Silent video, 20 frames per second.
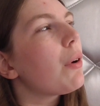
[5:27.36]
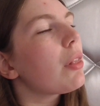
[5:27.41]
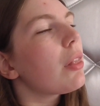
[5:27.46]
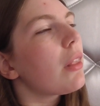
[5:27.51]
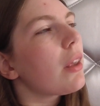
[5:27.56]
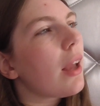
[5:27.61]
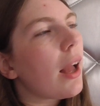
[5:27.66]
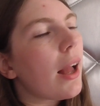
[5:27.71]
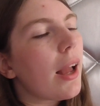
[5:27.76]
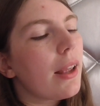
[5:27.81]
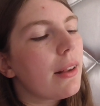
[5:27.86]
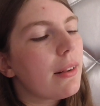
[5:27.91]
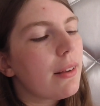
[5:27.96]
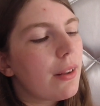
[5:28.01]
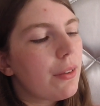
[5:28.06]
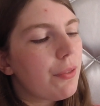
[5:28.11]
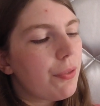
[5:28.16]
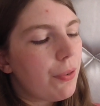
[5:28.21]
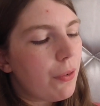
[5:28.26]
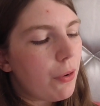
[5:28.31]
What the guy
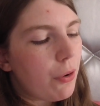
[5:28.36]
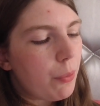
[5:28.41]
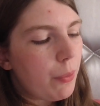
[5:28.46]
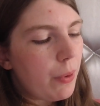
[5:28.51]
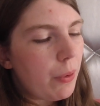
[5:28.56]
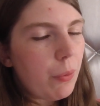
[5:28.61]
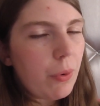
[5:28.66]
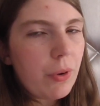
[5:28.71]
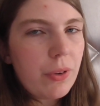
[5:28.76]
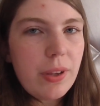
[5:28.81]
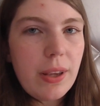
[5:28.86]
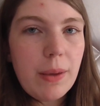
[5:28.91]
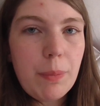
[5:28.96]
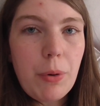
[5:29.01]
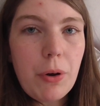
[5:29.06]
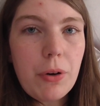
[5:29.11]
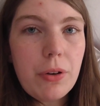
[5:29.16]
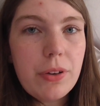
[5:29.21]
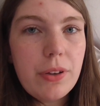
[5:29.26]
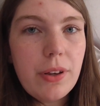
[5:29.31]
did for me was he
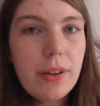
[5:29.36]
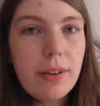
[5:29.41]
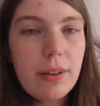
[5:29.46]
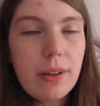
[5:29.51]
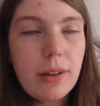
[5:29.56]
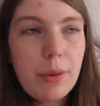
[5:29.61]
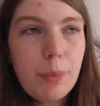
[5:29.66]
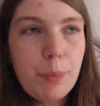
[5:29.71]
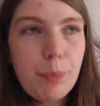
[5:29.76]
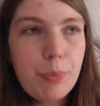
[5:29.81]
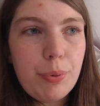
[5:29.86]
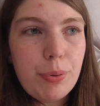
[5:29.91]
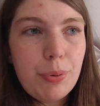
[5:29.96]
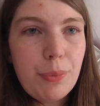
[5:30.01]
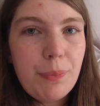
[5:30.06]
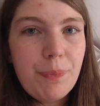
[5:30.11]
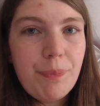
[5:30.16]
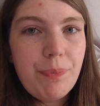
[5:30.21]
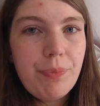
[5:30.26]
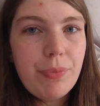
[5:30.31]
boxed it up
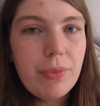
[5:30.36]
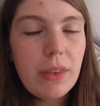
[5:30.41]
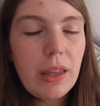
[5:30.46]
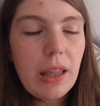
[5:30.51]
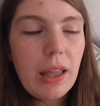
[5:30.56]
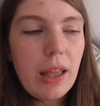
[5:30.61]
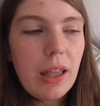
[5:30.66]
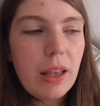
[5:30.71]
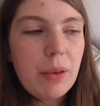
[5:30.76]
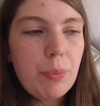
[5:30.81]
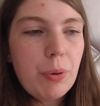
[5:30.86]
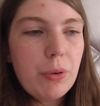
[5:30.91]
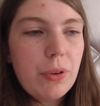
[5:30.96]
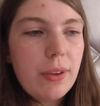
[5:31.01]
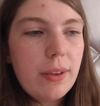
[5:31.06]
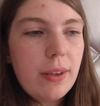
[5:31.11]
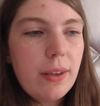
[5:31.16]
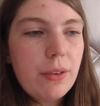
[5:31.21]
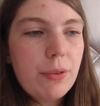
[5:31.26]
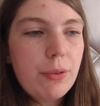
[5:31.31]
and
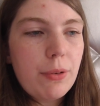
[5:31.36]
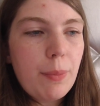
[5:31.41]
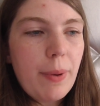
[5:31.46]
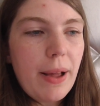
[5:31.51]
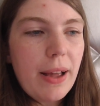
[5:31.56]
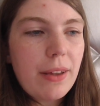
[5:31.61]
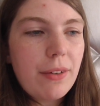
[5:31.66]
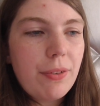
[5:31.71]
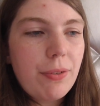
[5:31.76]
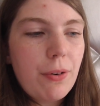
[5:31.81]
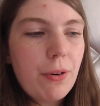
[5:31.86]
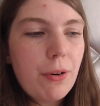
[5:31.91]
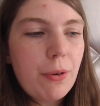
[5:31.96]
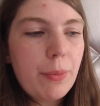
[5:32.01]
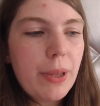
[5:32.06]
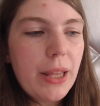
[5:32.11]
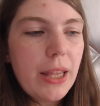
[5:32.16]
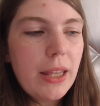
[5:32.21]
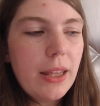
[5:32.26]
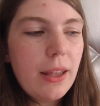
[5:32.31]
put it into a bag
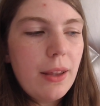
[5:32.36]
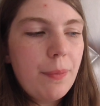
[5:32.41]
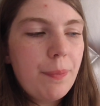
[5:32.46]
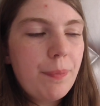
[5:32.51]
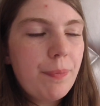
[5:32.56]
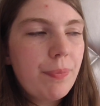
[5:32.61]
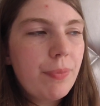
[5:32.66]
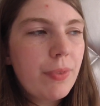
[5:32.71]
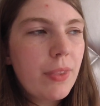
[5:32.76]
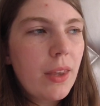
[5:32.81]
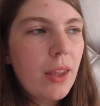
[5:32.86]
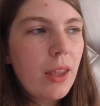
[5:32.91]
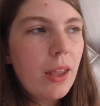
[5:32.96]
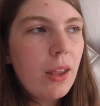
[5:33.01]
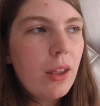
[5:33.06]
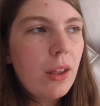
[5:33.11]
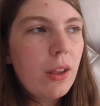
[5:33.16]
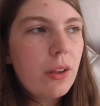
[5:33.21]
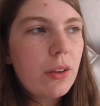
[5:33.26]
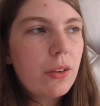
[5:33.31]
for me.
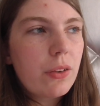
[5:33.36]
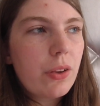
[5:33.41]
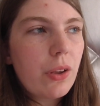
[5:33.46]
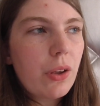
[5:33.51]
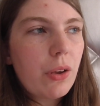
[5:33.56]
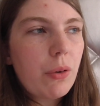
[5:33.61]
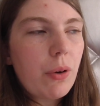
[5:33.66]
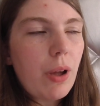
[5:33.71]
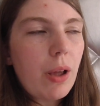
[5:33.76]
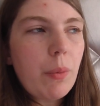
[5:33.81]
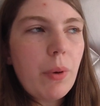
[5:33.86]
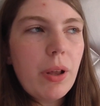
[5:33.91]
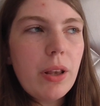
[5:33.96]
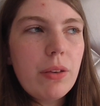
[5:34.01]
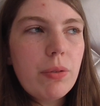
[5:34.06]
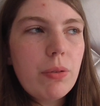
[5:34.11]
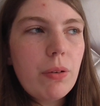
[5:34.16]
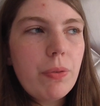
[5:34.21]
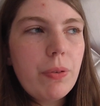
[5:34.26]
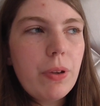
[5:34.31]
So I
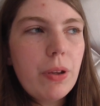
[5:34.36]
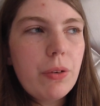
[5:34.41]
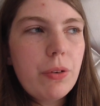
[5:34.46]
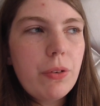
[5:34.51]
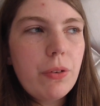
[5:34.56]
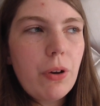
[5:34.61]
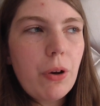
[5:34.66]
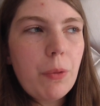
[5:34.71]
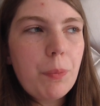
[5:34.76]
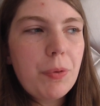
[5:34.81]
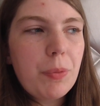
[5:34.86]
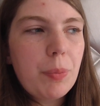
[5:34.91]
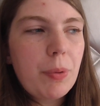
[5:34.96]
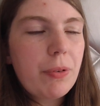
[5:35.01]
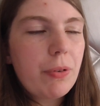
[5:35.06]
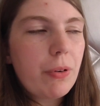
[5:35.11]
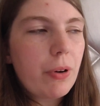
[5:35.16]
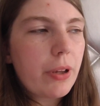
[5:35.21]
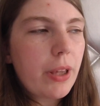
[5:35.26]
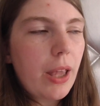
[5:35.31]
went to a few shops
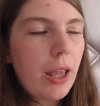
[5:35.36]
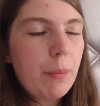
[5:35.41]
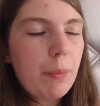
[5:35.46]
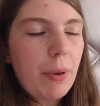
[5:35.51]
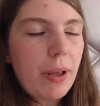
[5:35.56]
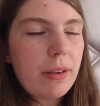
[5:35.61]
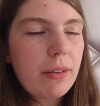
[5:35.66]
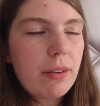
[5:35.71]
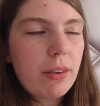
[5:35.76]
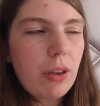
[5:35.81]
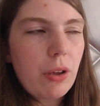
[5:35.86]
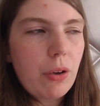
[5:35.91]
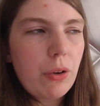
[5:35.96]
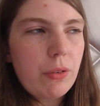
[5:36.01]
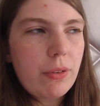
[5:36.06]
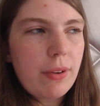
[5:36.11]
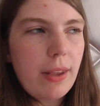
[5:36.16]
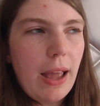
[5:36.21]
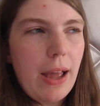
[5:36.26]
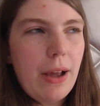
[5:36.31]
before I came back to the
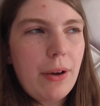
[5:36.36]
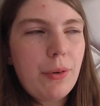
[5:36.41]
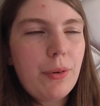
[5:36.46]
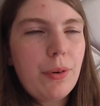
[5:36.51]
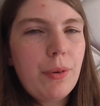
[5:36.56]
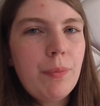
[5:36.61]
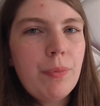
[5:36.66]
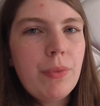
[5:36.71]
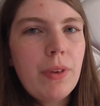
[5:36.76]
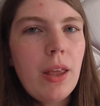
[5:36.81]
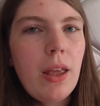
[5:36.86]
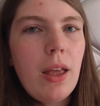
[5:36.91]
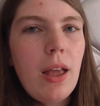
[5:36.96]
hotel,